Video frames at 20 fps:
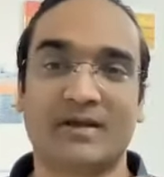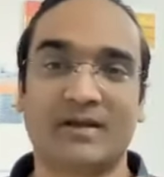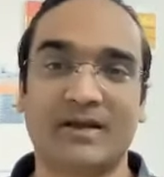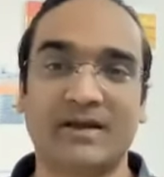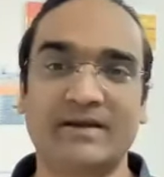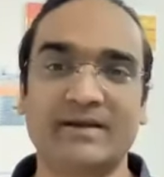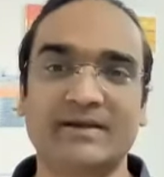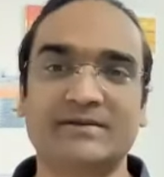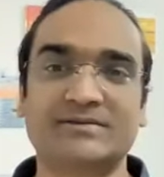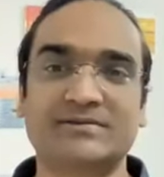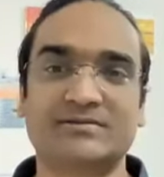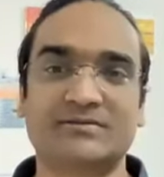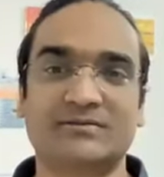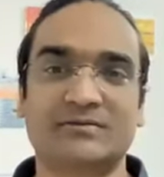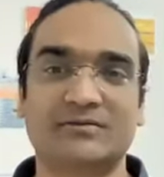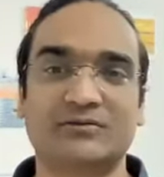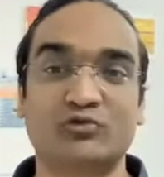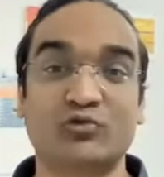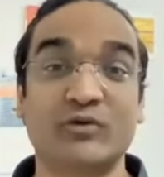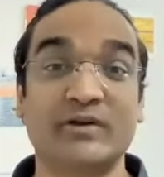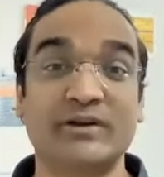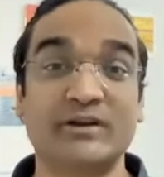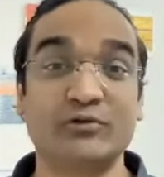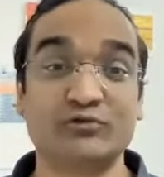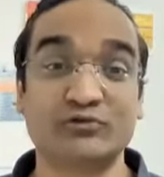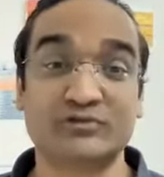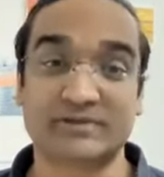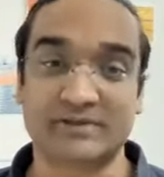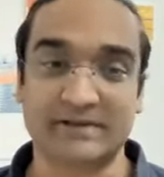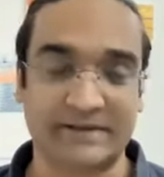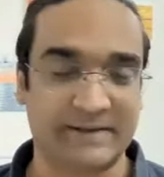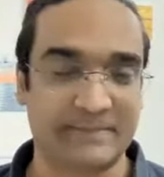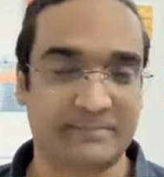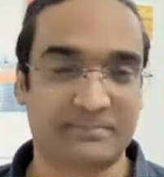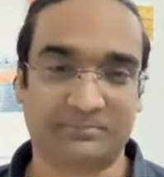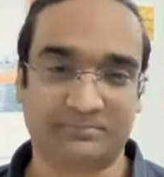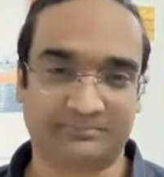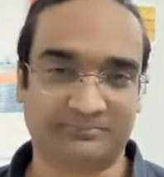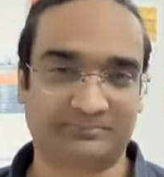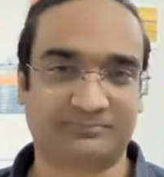it is to induce
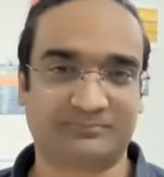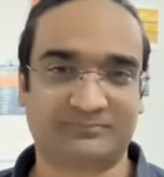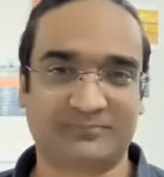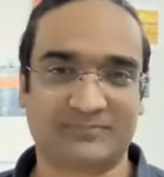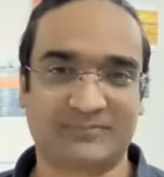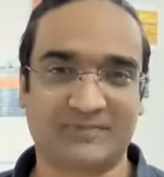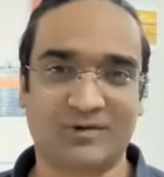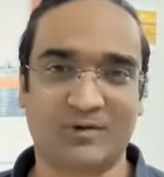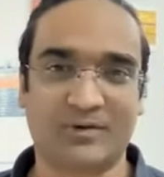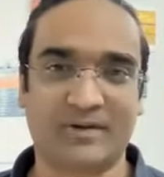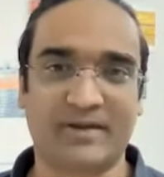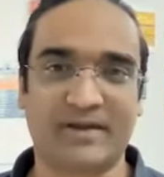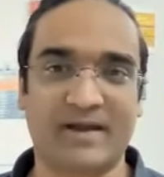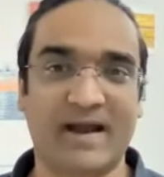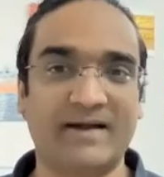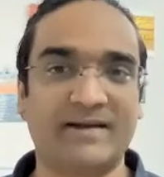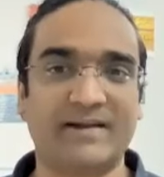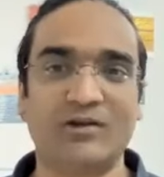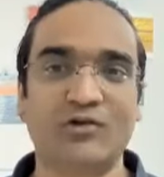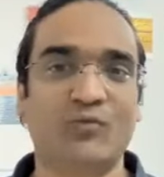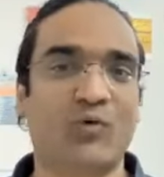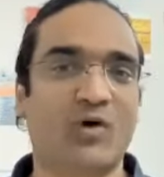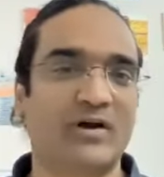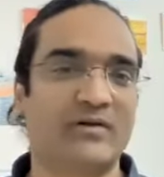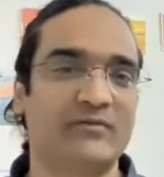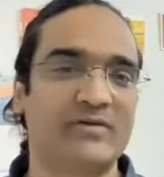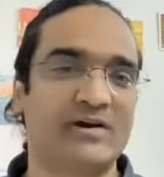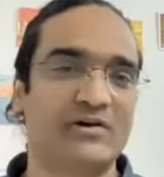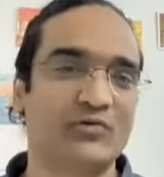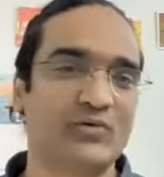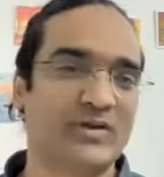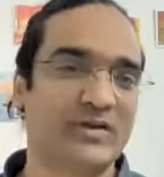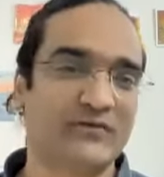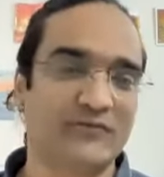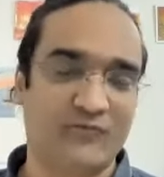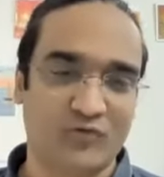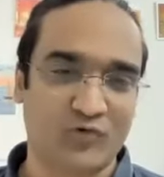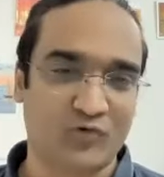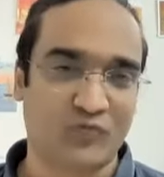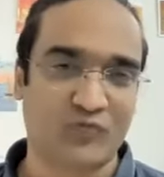sleep. Okay, I tell you what we are doing
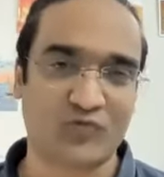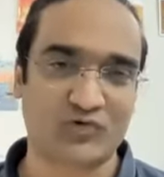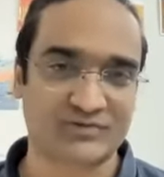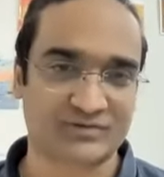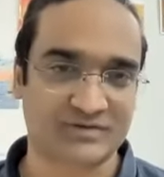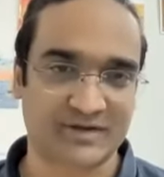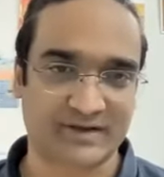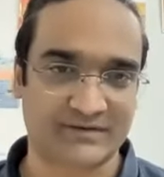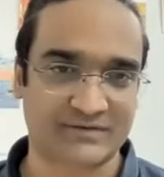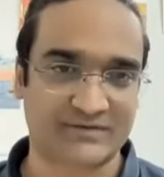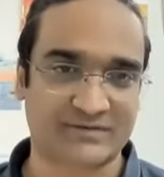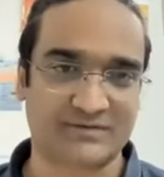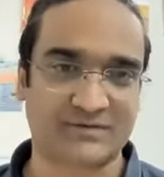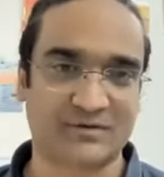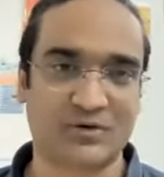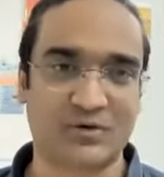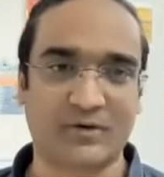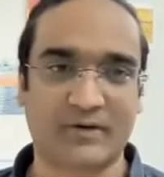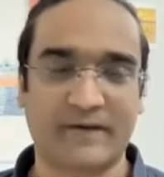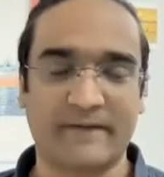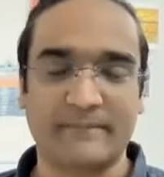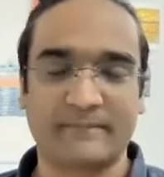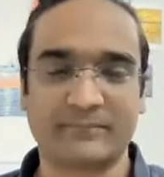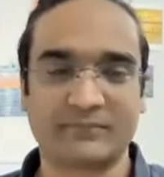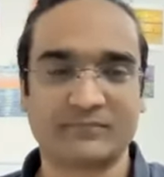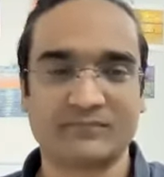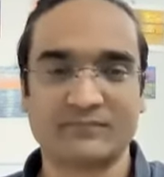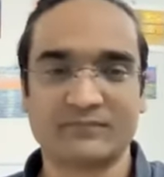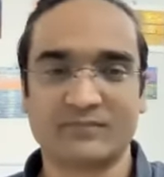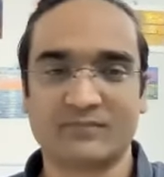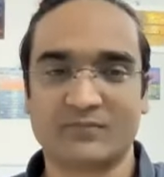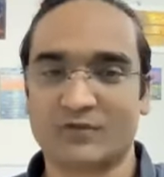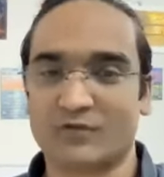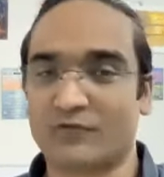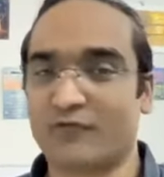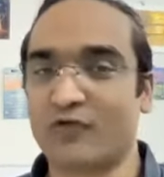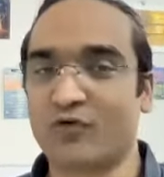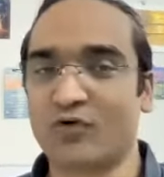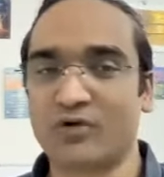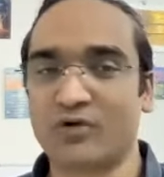in 4-4-6. Okay,
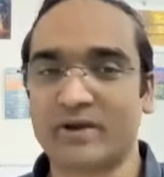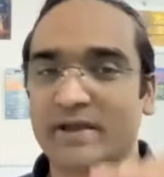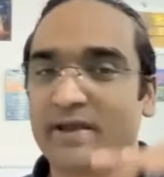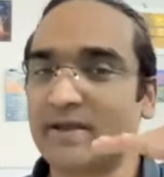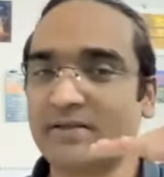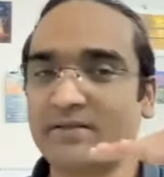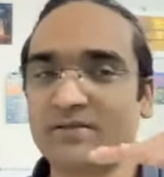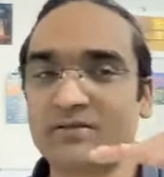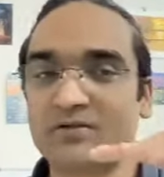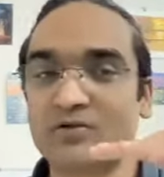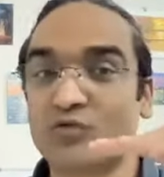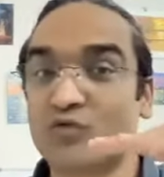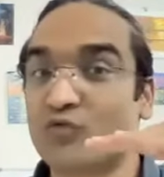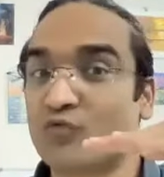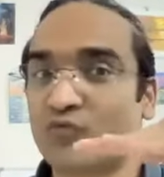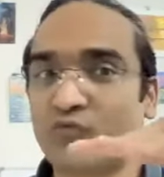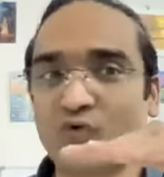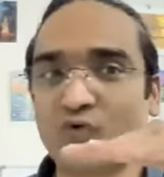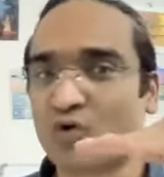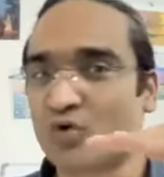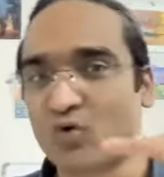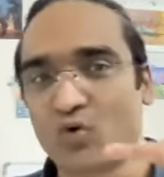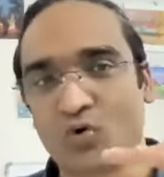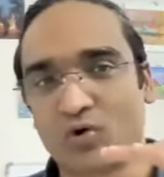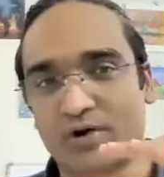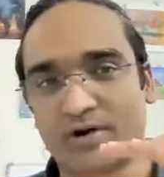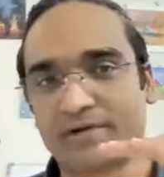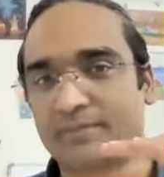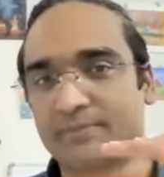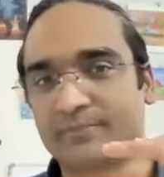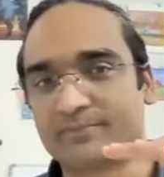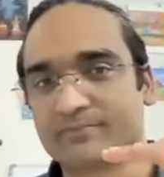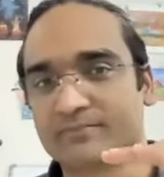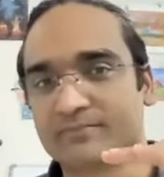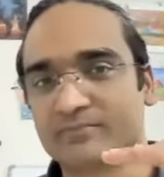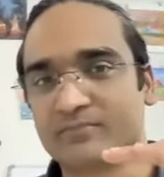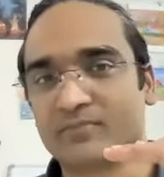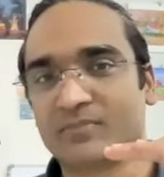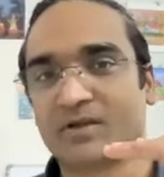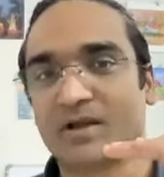4 in, 4 hold,
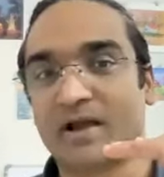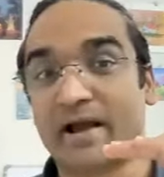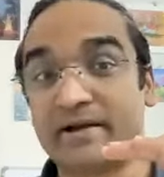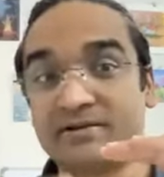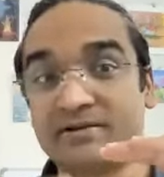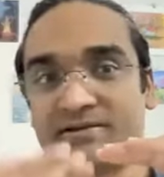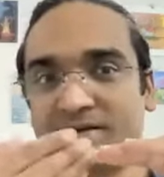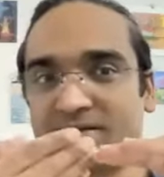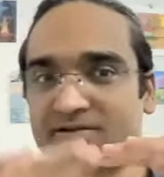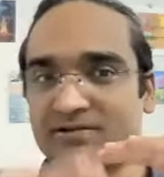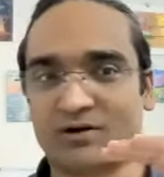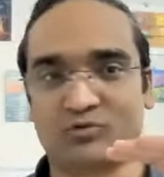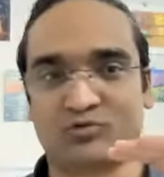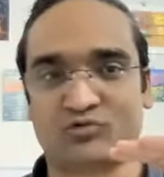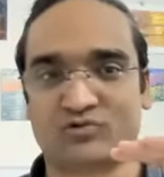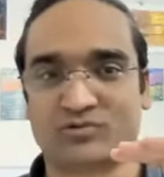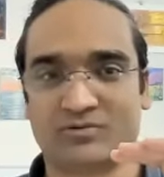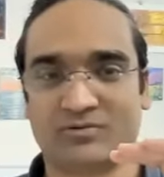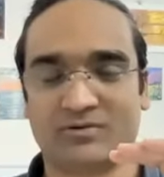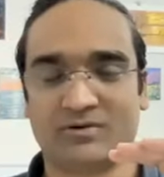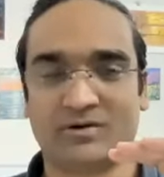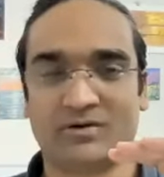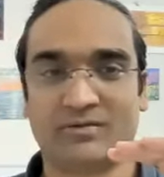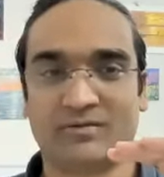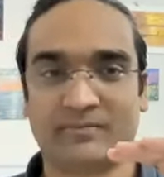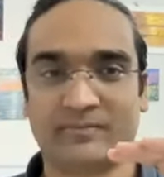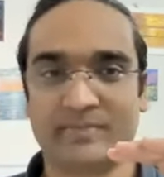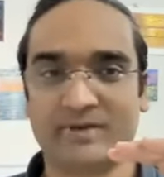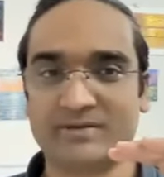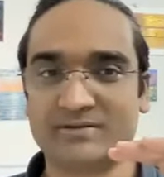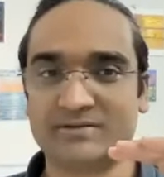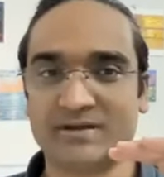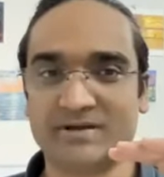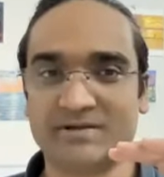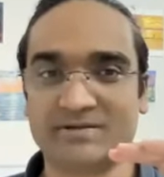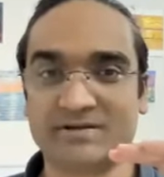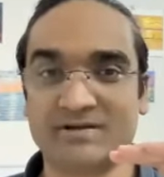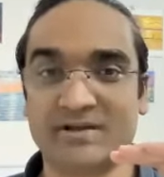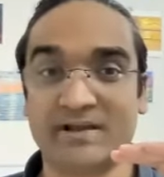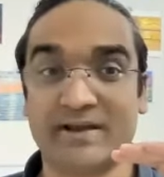and 6 out means
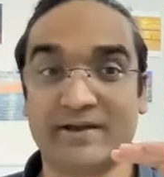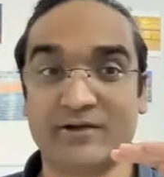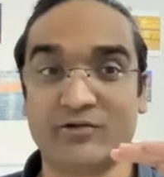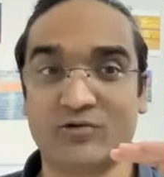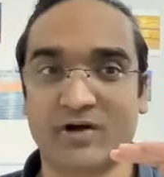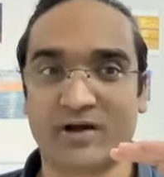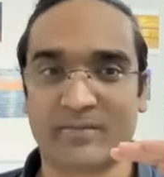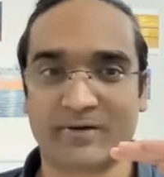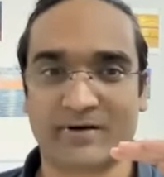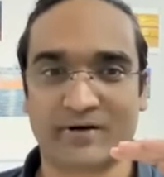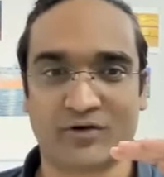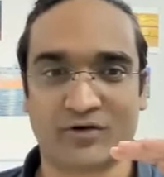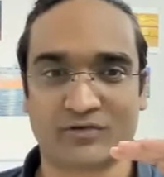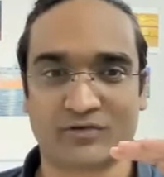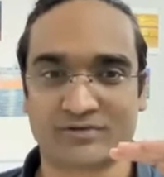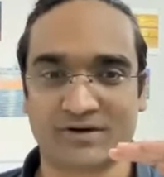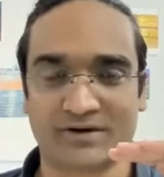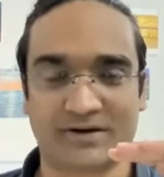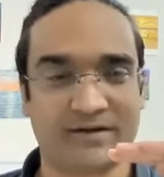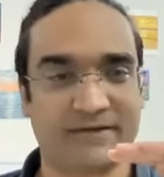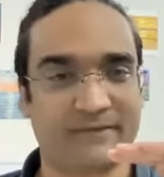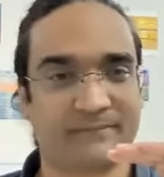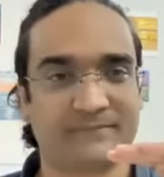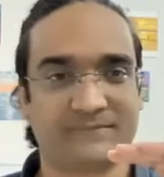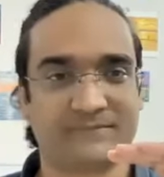there is a negative carbon dioxide.